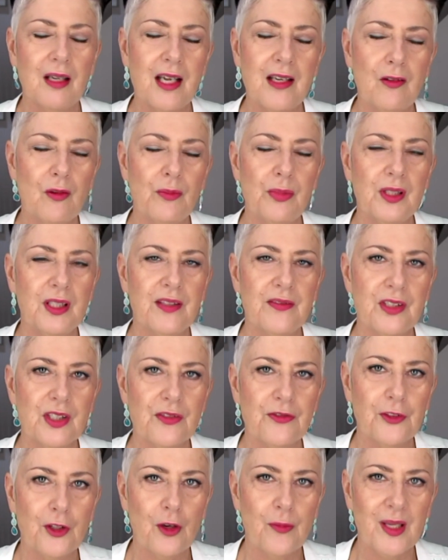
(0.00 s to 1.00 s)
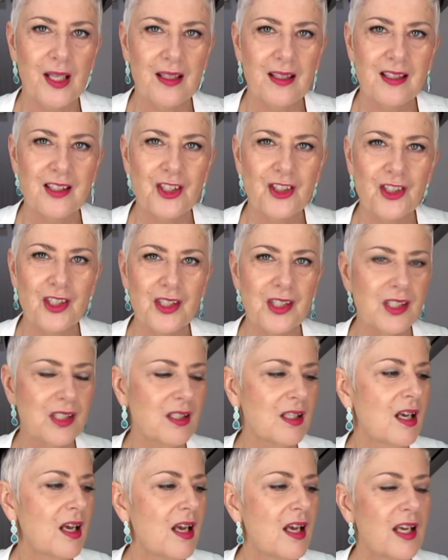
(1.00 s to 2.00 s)
I don't believe it's firming.
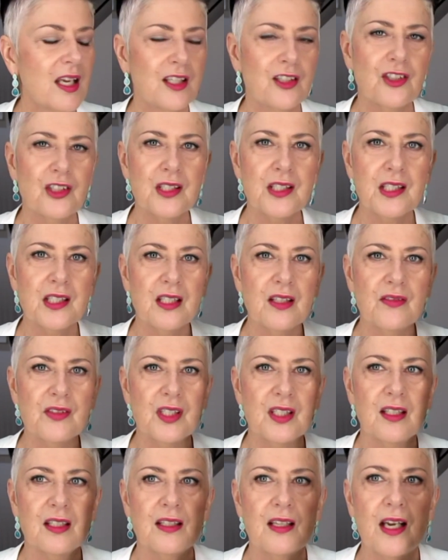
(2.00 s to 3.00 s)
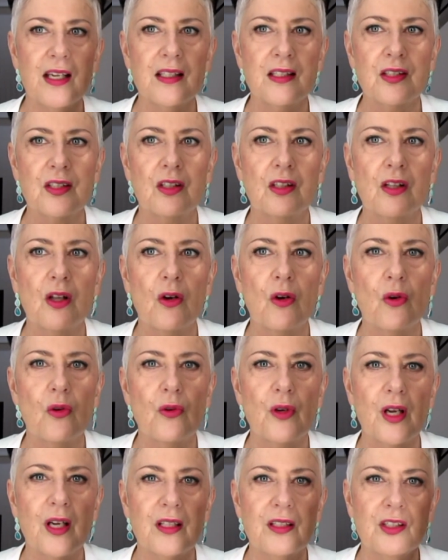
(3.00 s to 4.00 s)
It just gives it a nice glow